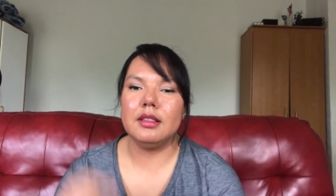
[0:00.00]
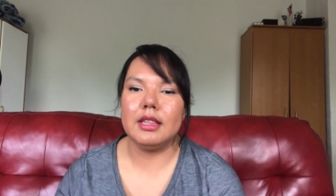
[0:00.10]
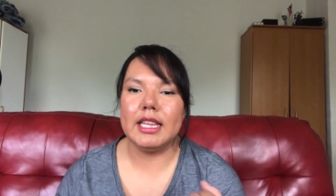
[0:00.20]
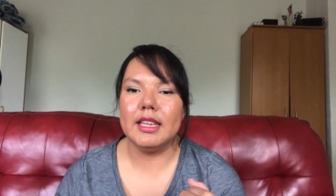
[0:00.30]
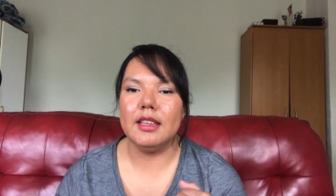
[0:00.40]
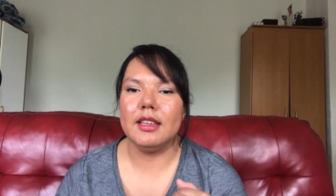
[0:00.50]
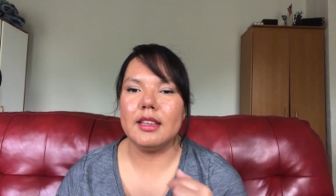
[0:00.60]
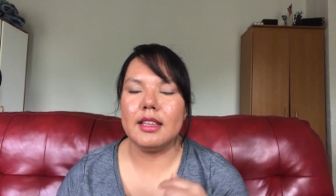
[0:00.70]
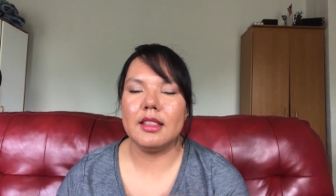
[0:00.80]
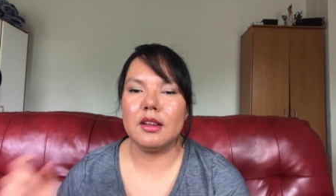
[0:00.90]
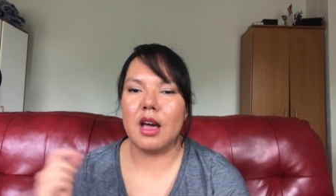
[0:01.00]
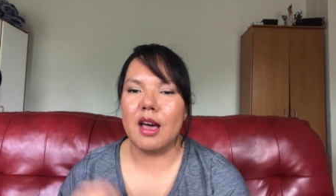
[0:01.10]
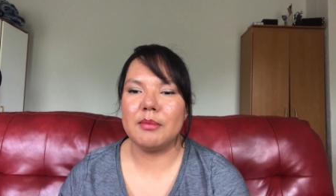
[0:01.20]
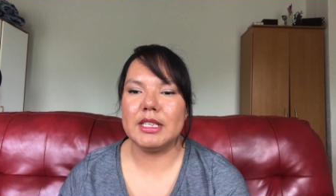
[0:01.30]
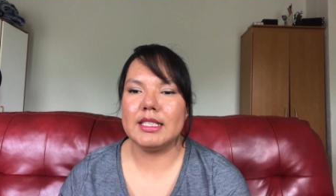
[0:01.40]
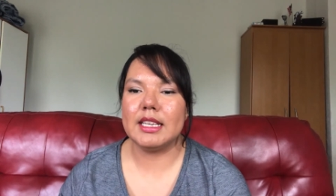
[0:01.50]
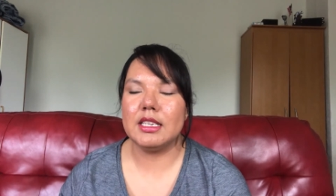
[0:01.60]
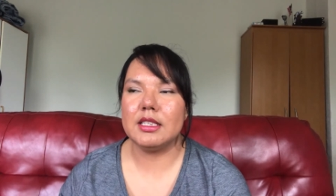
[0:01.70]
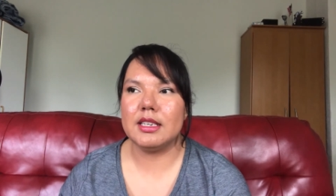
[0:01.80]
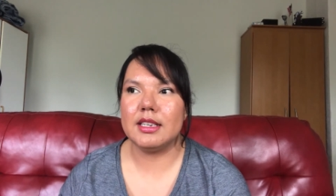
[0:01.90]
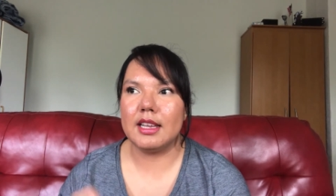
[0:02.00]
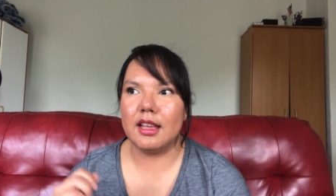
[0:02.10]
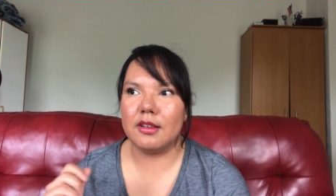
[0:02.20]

link in the comment section